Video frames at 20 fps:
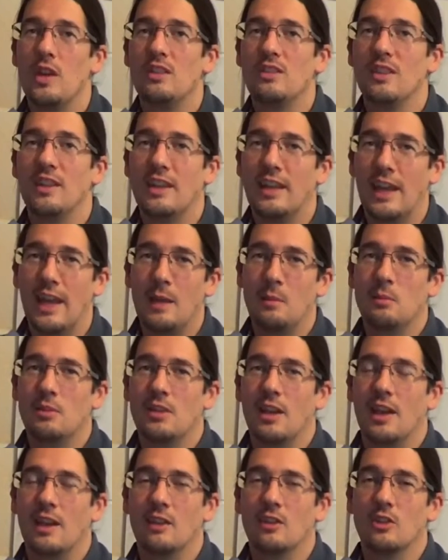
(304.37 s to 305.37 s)
reason the game's
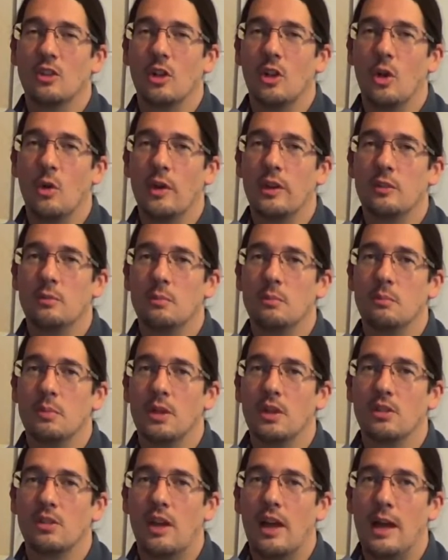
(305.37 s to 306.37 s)
taken so long is
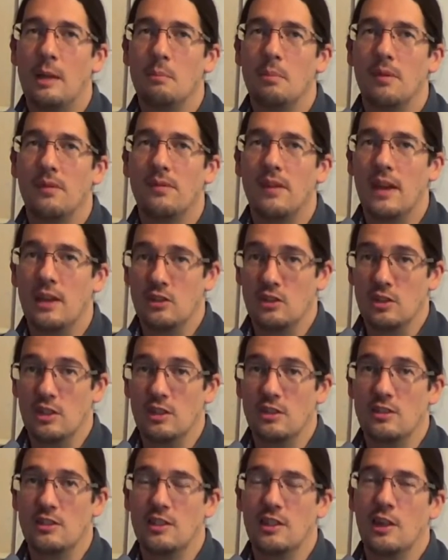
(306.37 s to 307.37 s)
because I am
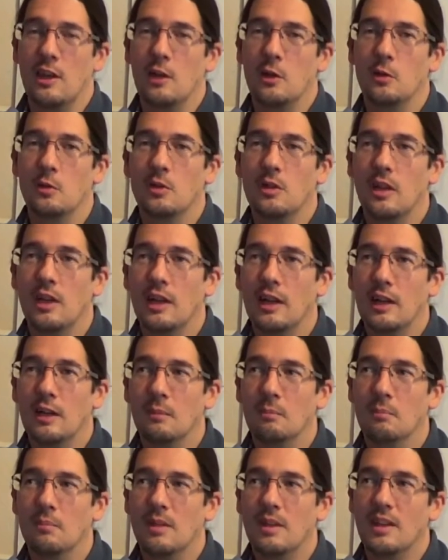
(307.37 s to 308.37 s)
perfectionist now,
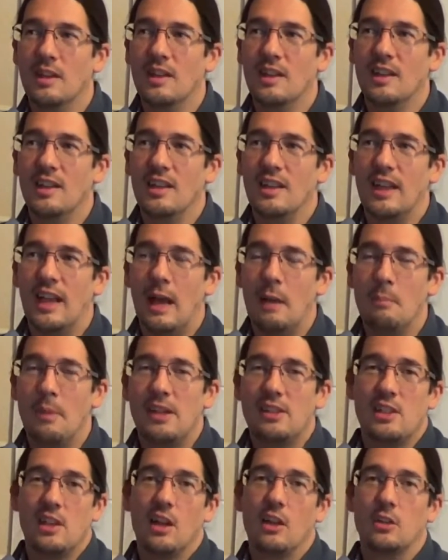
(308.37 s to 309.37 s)
and
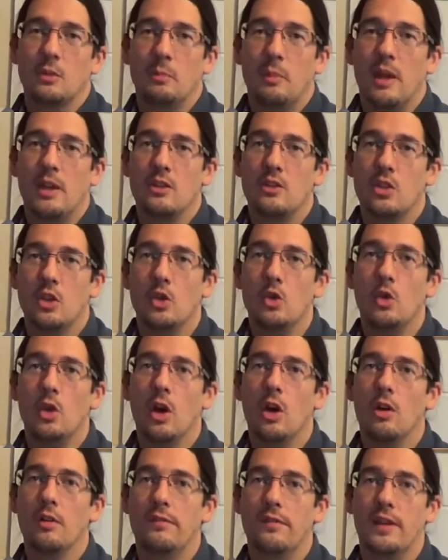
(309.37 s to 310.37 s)
basically I spend too
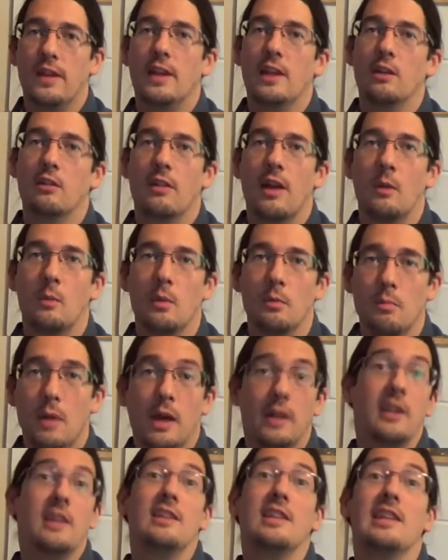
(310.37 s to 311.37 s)
long fiddling around with
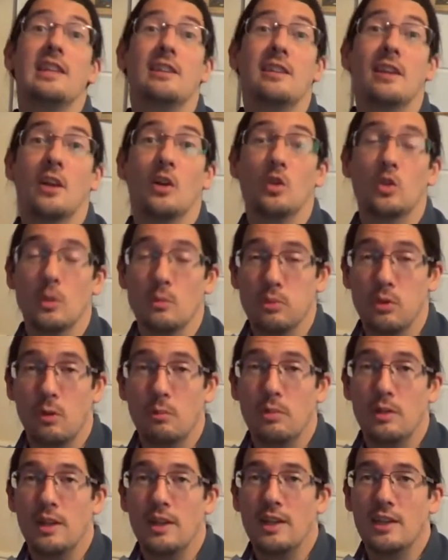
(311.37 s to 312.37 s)
minor details that
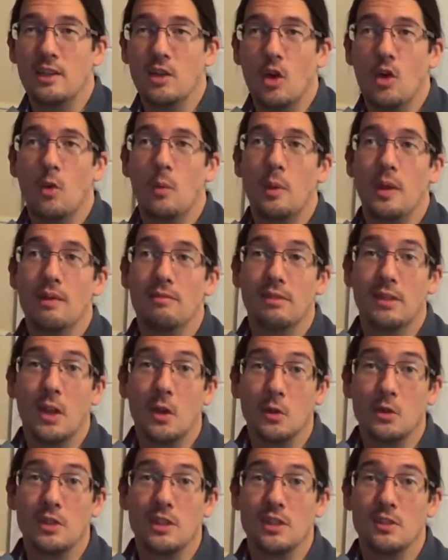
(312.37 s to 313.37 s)
probably no one will ever
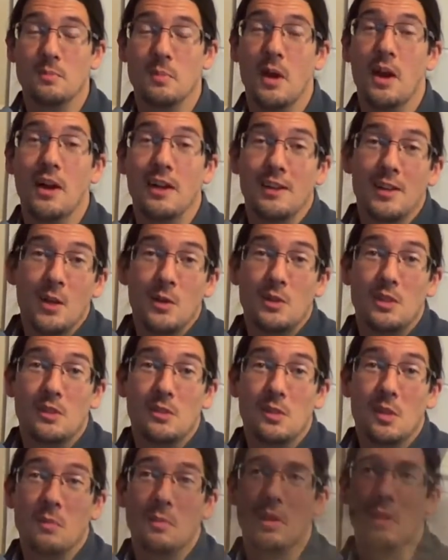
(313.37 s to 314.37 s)
notice, but I
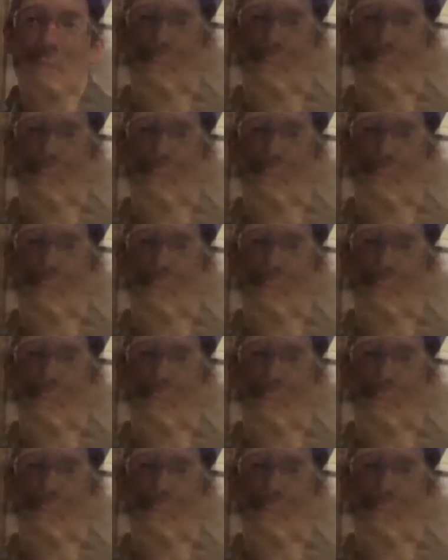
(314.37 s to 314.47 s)
notice them